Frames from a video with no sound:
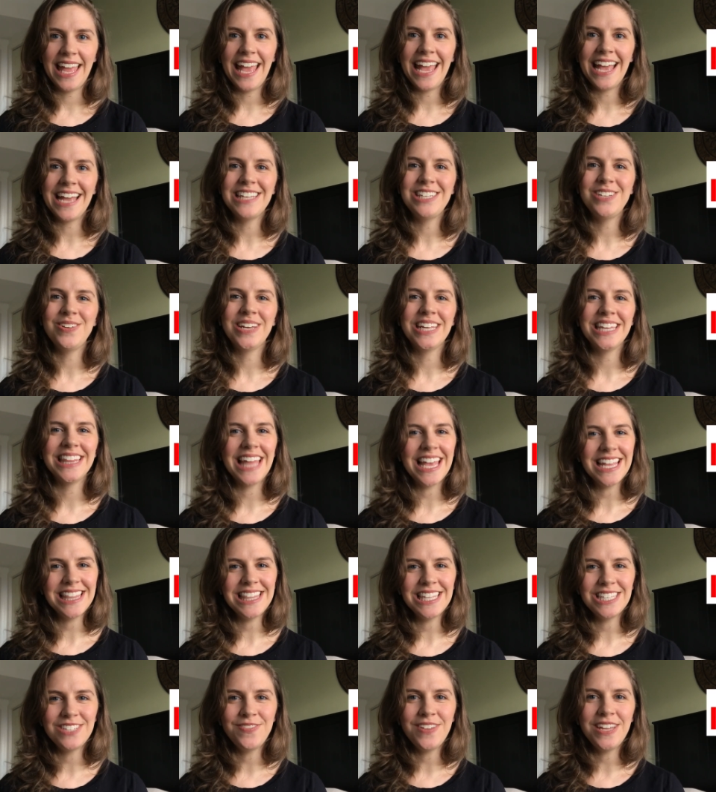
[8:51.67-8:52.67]
And you can like
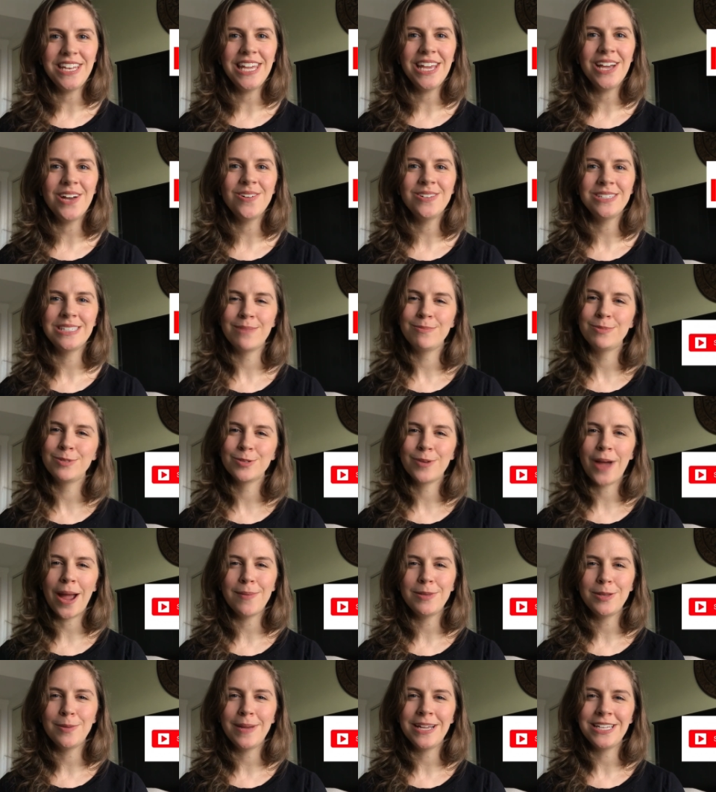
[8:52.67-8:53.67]
this video,
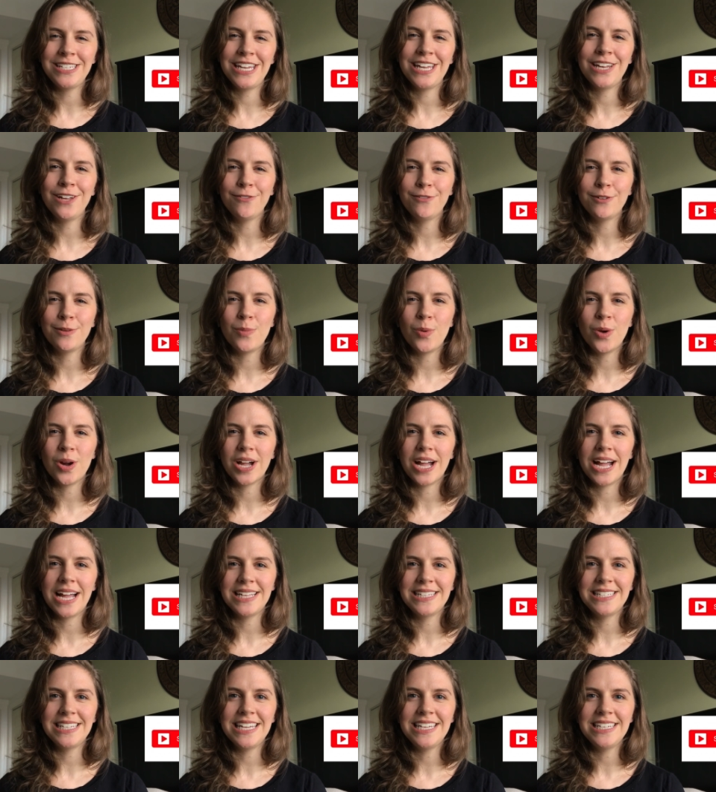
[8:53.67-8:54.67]
subscribe to my channel for more
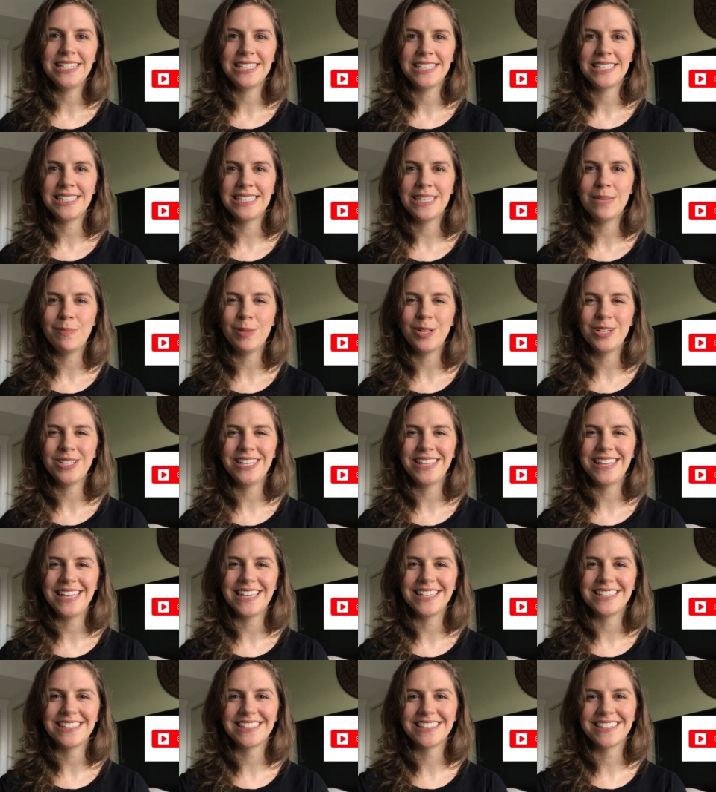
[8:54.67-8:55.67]
content similar to
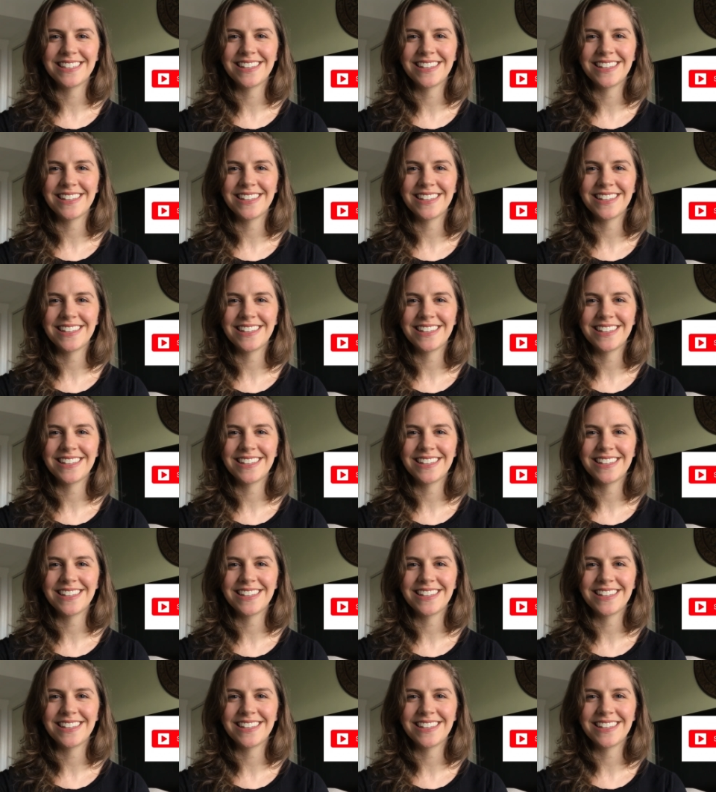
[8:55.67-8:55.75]
this.